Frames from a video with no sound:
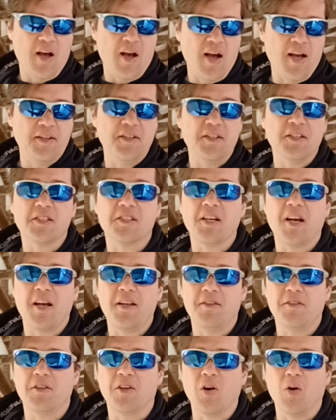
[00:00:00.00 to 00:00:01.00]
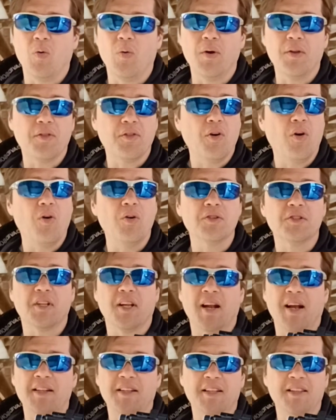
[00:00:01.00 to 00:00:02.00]
I decided to go with those,
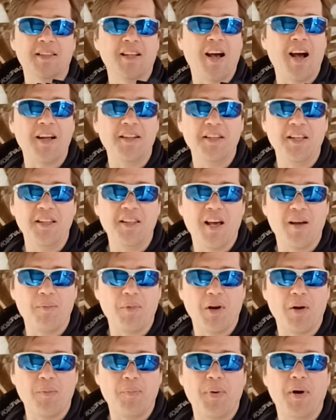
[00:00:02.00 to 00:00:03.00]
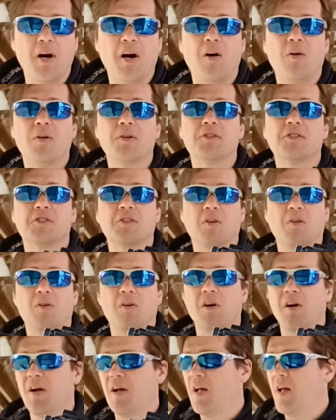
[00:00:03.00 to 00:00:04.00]
and I did not need that amount of power.
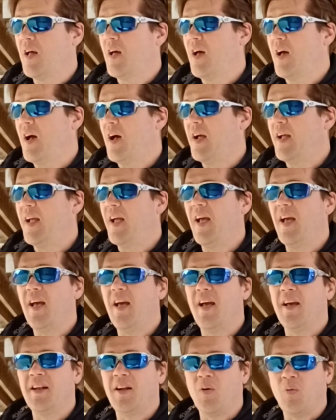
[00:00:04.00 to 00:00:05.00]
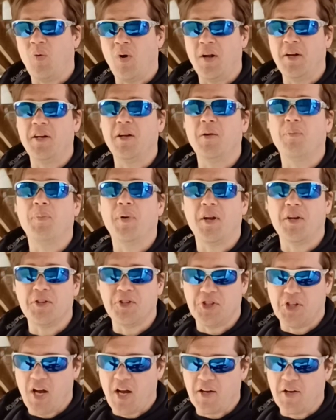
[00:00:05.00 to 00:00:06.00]
So I wanted a better
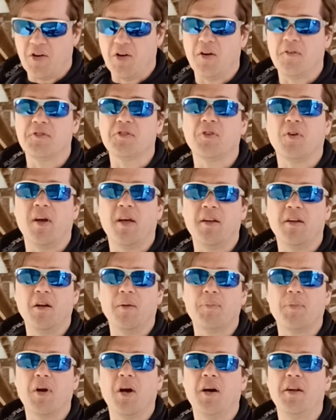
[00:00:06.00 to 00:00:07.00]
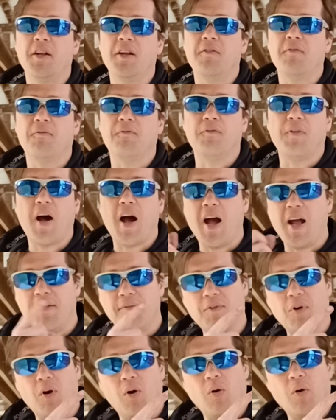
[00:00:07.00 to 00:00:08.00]
shot curve. So I ended up cutting
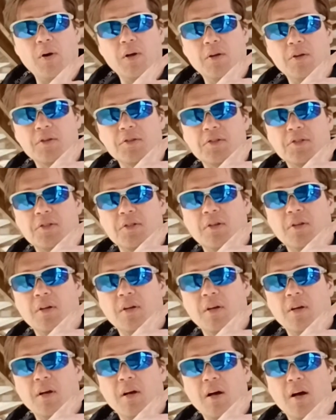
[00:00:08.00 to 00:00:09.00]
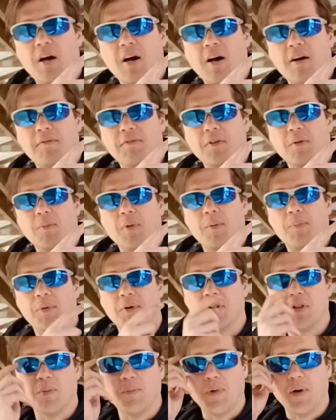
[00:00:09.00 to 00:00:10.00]
5 coils off them. I'll
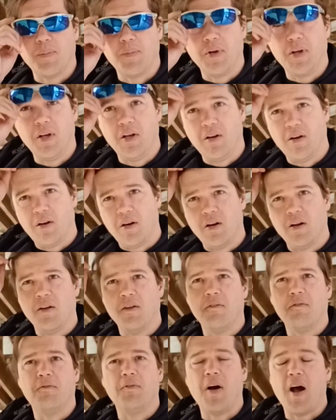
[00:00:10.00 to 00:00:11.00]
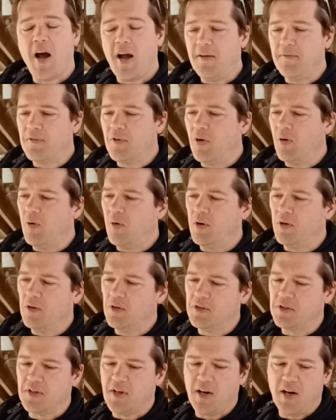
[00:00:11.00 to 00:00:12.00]
put them up here. 5
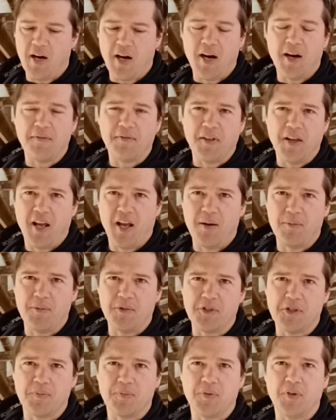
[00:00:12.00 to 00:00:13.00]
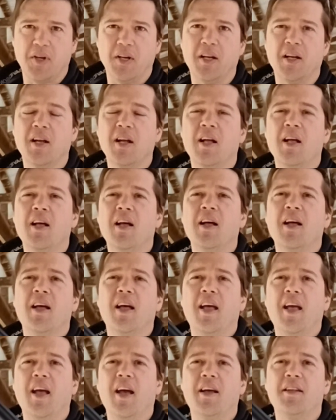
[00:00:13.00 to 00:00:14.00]
coils off the hammer spring,
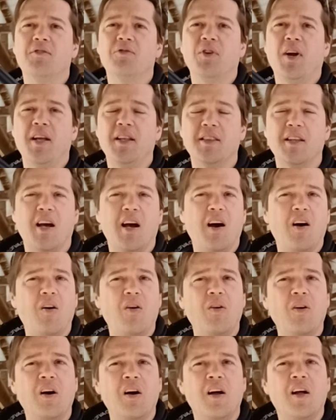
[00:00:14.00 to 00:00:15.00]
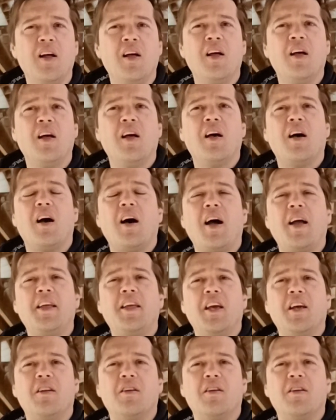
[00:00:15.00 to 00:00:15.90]
and right now I